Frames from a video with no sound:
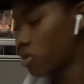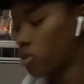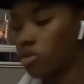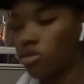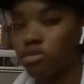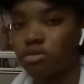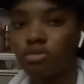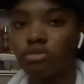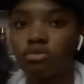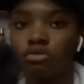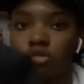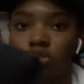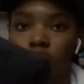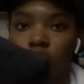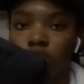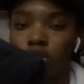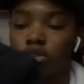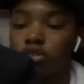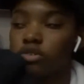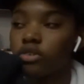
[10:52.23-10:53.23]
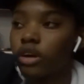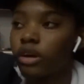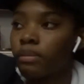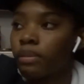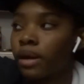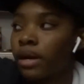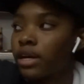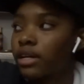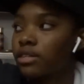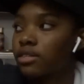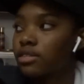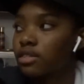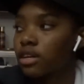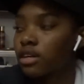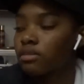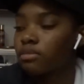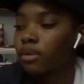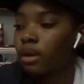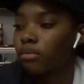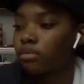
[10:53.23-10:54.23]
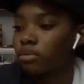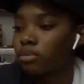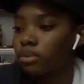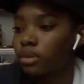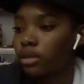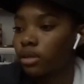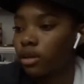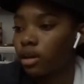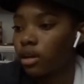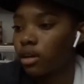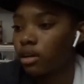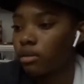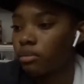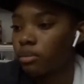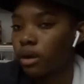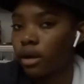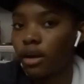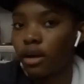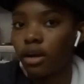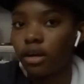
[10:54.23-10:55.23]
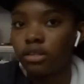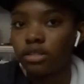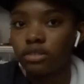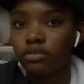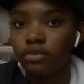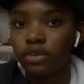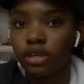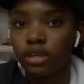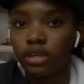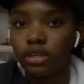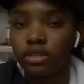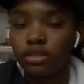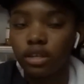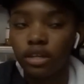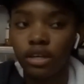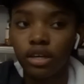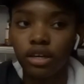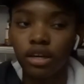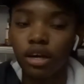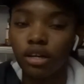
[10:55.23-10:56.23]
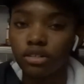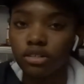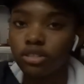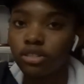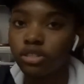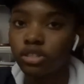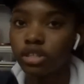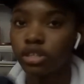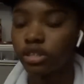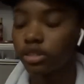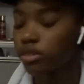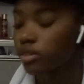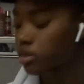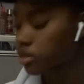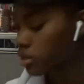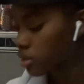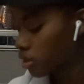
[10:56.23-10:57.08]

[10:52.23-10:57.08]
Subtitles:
the dark gray pants, I'd probably end up wearing a different, like a color shirt.